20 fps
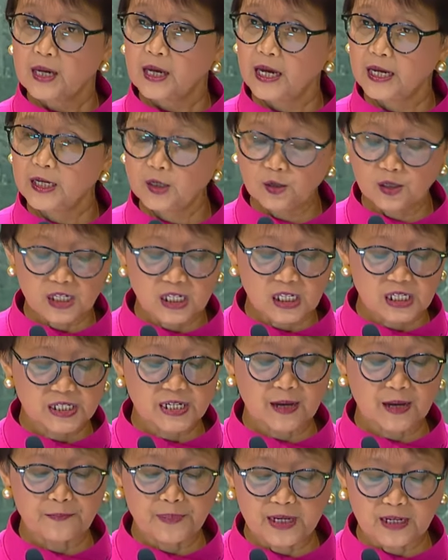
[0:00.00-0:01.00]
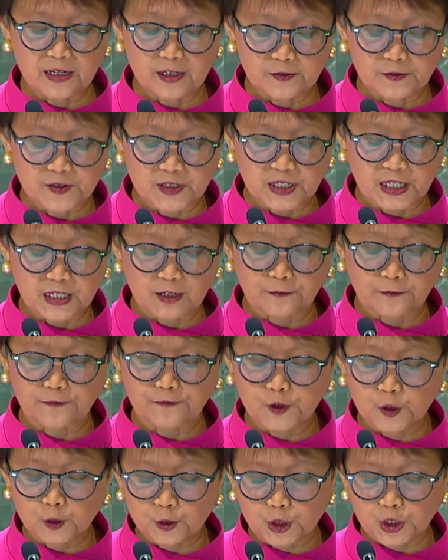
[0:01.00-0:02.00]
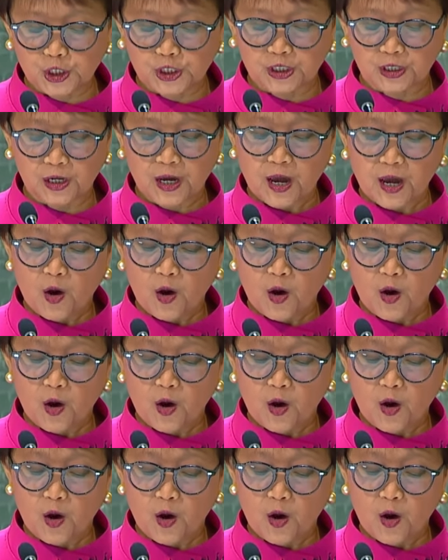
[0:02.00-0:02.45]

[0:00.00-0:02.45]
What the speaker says: Indonesia believes in a future